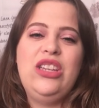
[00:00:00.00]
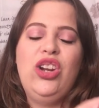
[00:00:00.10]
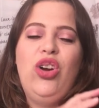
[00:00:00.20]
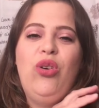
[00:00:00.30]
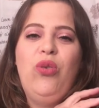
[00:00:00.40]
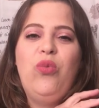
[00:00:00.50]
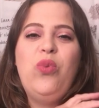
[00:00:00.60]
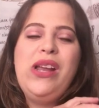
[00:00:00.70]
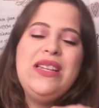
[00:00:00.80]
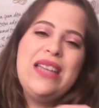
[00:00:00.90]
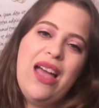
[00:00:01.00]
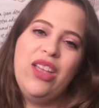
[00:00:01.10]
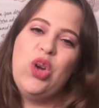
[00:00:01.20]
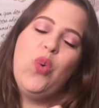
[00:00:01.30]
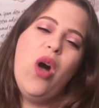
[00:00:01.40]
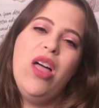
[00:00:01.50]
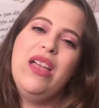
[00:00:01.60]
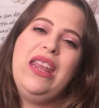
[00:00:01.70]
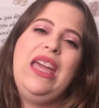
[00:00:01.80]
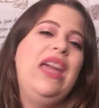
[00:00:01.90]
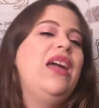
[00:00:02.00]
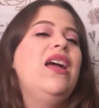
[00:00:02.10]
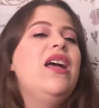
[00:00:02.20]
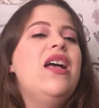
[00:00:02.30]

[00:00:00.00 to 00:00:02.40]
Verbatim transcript: you know, went down in quality.